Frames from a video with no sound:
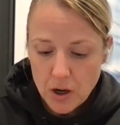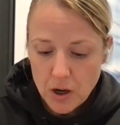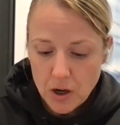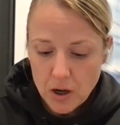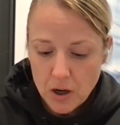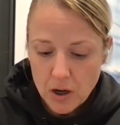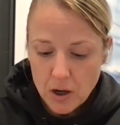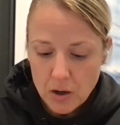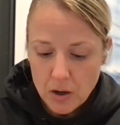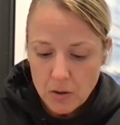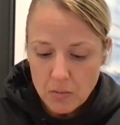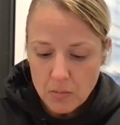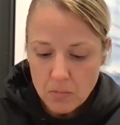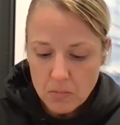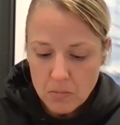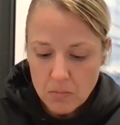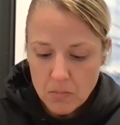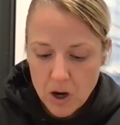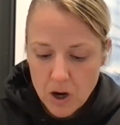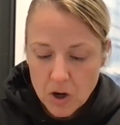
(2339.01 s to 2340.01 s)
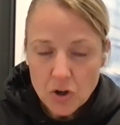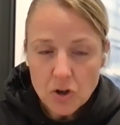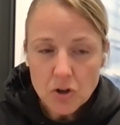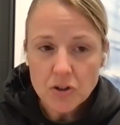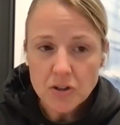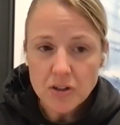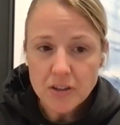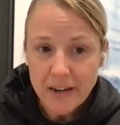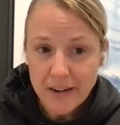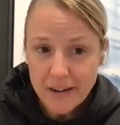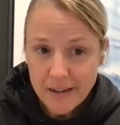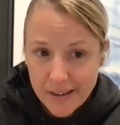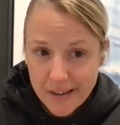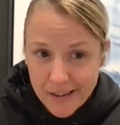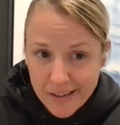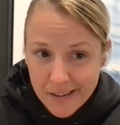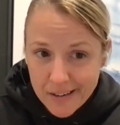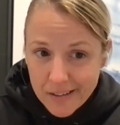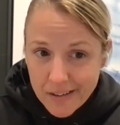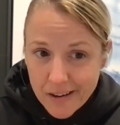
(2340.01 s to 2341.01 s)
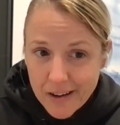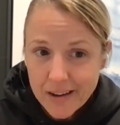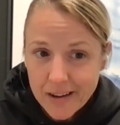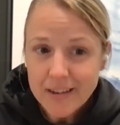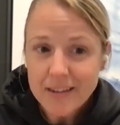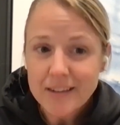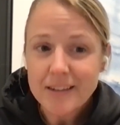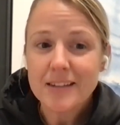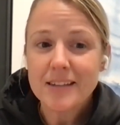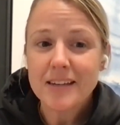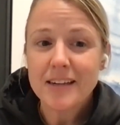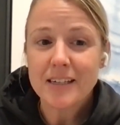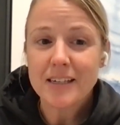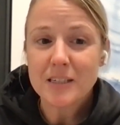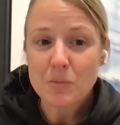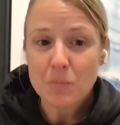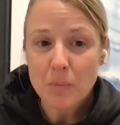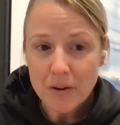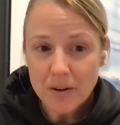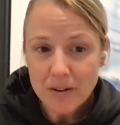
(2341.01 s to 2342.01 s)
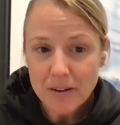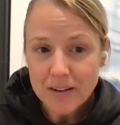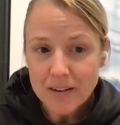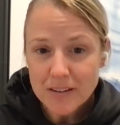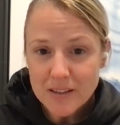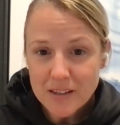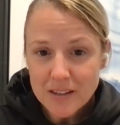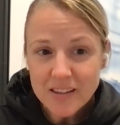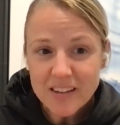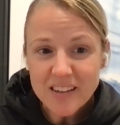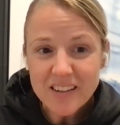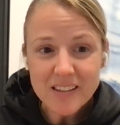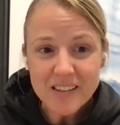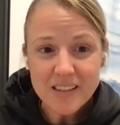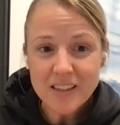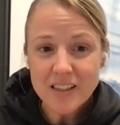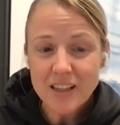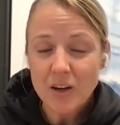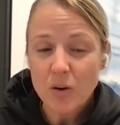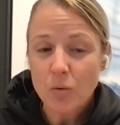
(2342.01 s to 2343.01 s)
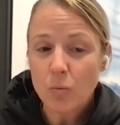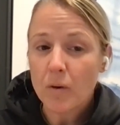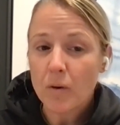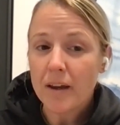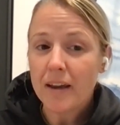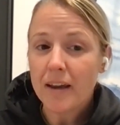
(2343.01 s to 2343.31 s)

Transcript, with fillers: understanding and experience in this than